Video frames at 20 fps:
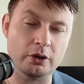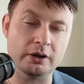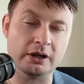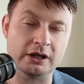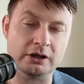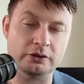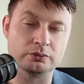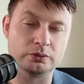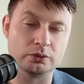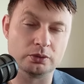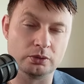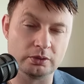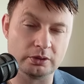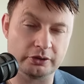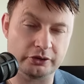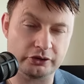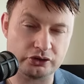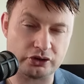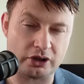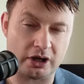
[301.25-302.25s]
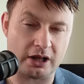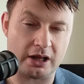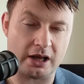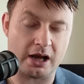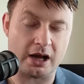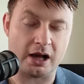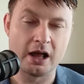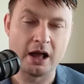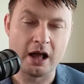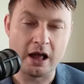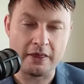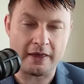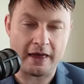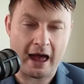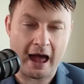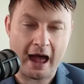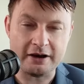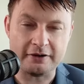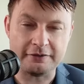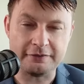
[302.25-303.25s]
in rural Australia that
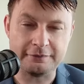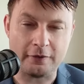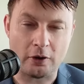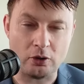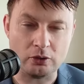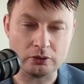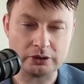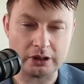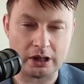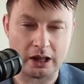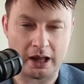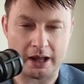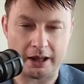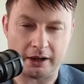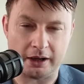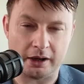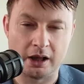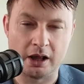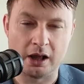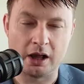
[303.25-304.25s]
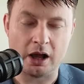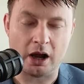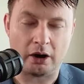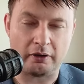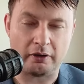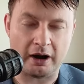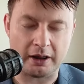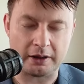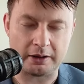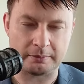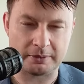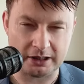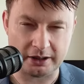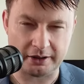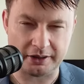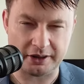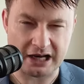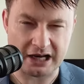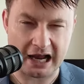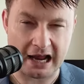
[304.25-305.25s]
had a fold line around the middle of
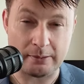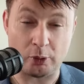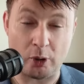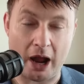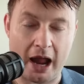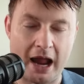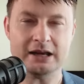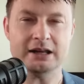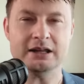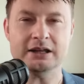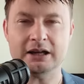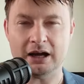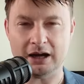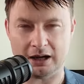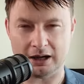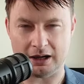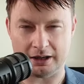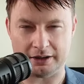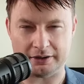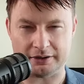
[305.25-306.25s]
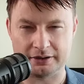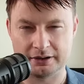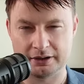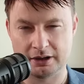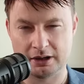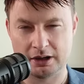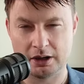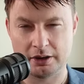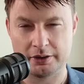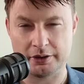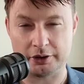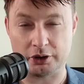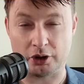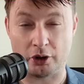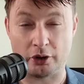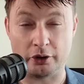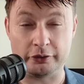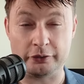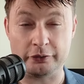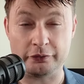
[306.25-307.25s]
the table. Any card that
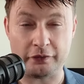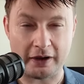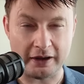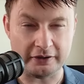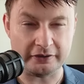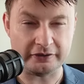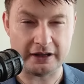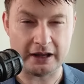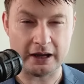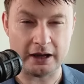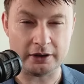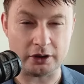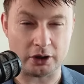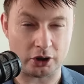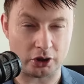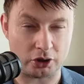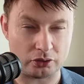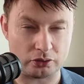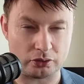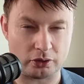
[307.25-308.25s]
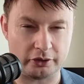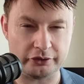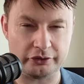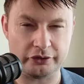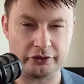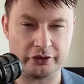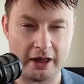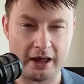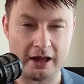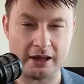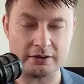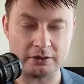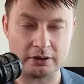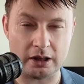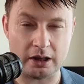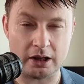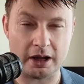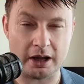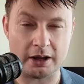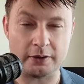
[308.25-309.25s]
goes face down across that
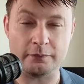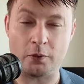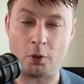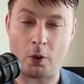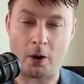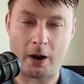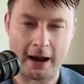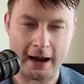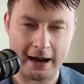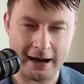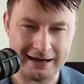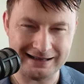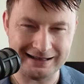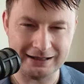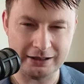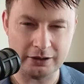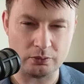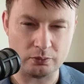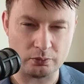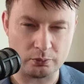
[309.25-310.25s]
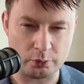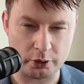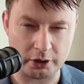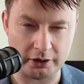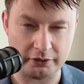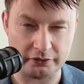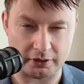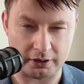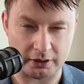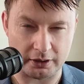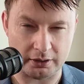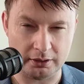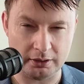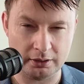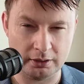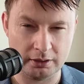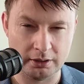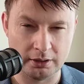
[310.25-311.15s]
line for any reason